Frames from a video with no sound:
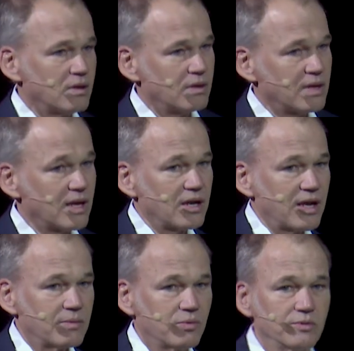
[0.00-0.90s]
that
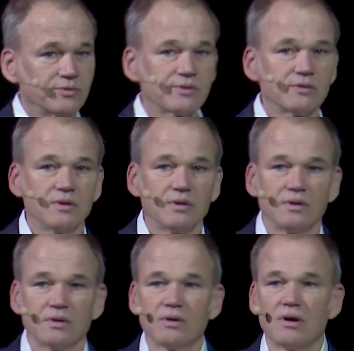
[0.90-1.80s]
enables
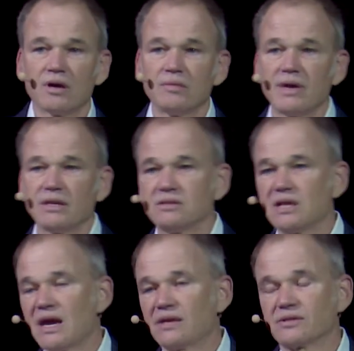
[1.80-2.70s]
automated
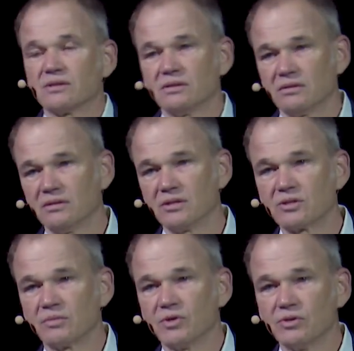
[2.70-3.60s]
task
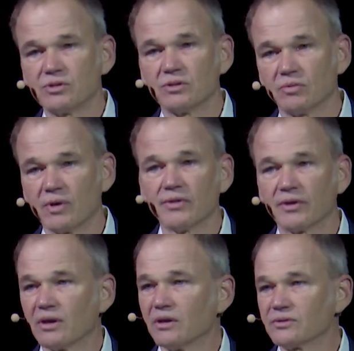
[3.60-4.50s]
distribution around the
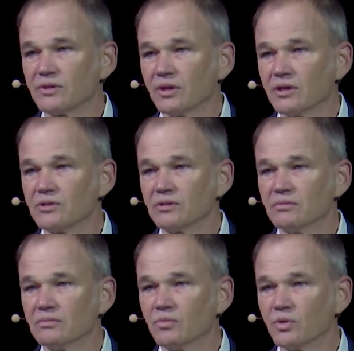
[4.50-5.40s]
constellation
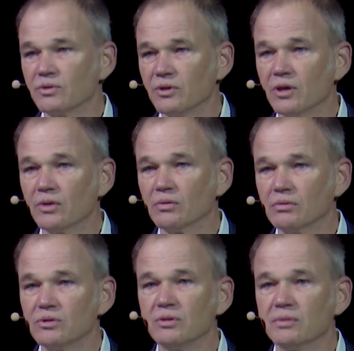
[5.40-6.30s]
with no
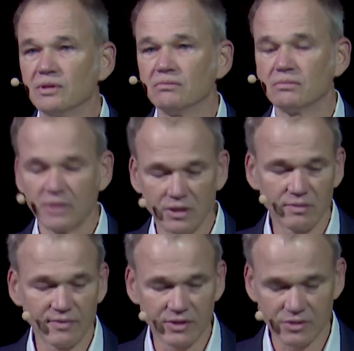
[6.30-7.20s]
human
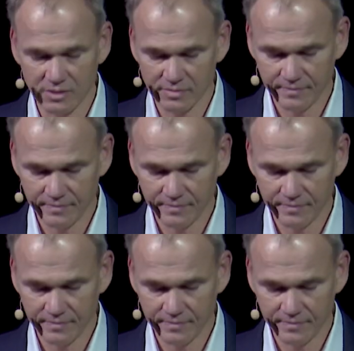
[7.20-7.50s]
intervention.